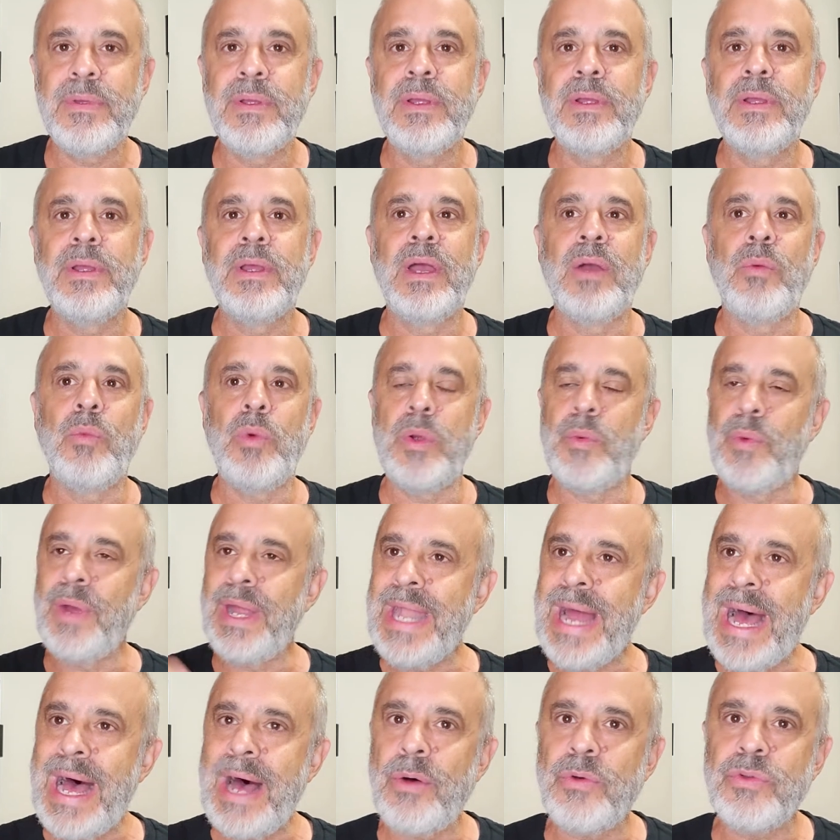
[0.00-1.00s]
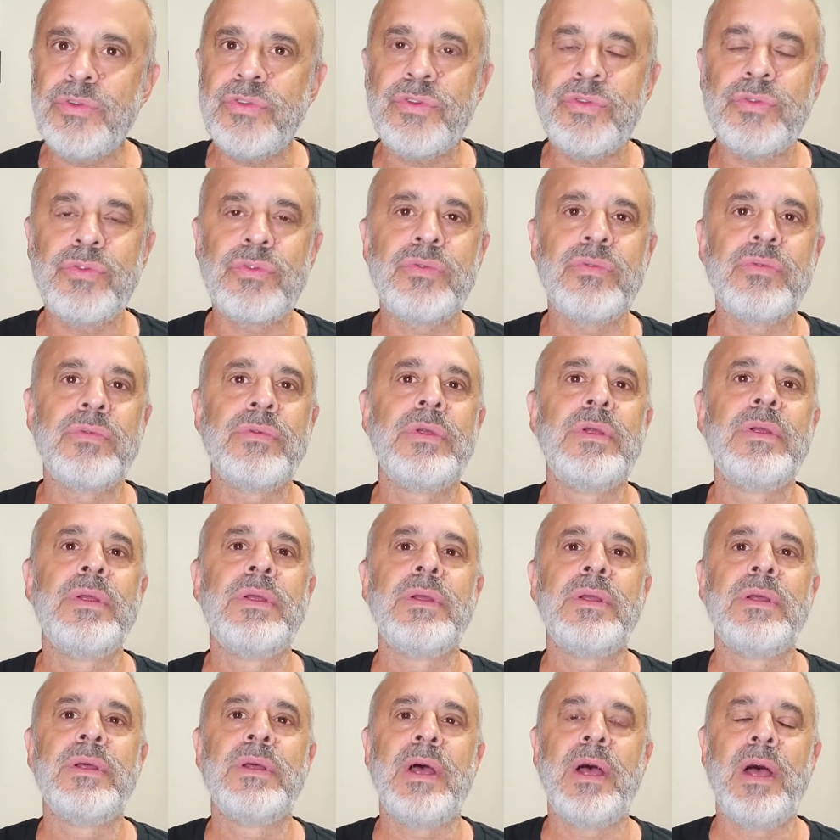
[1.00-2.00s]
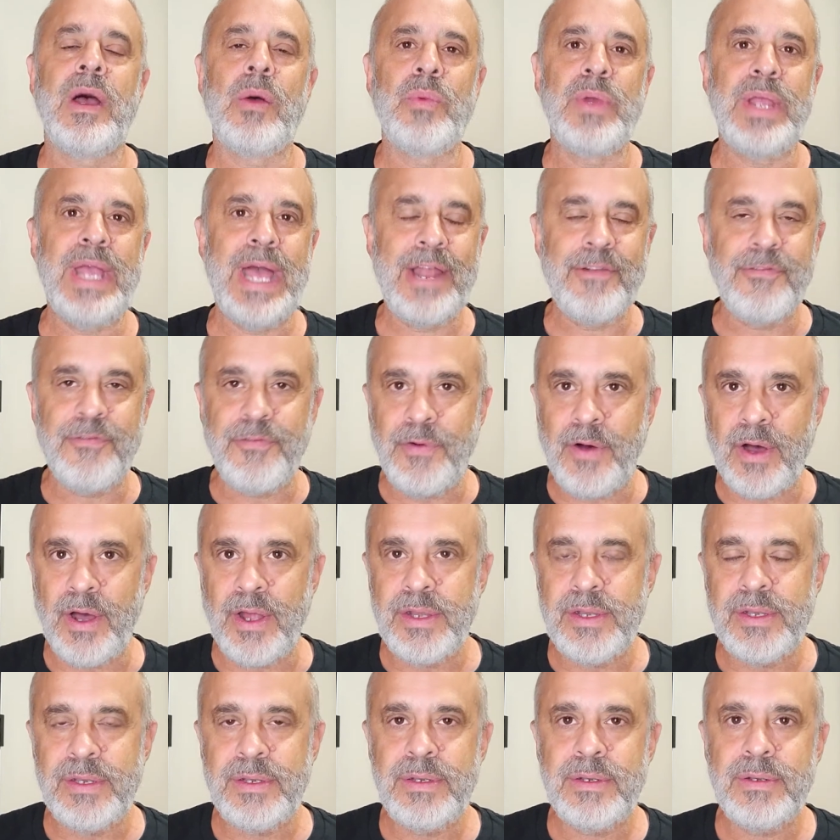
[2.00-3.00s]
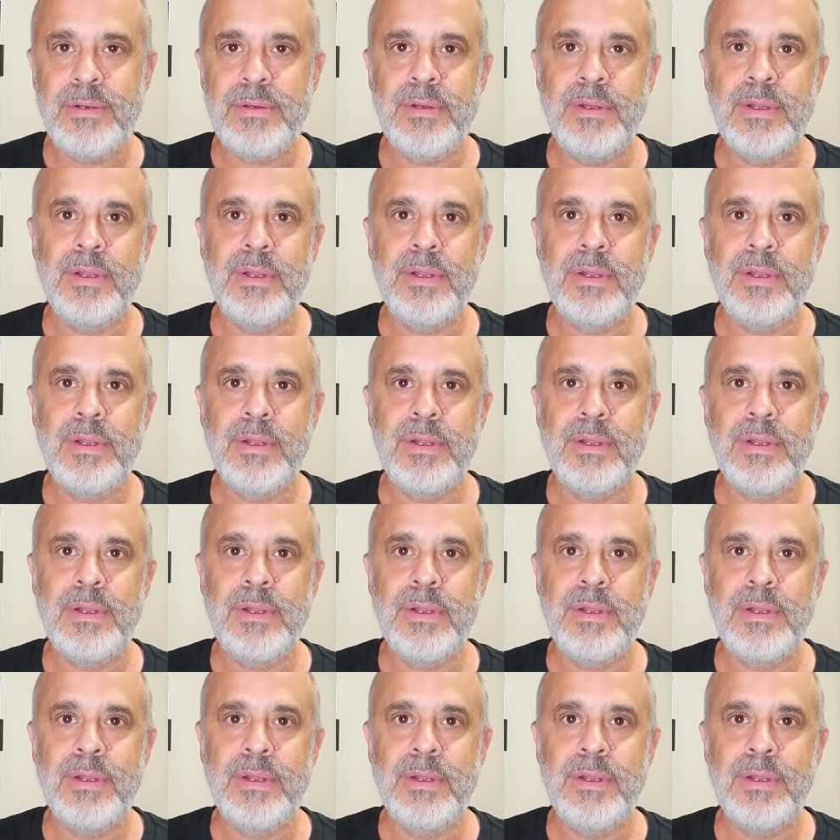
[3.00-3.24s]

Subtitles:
We went out. We had fun.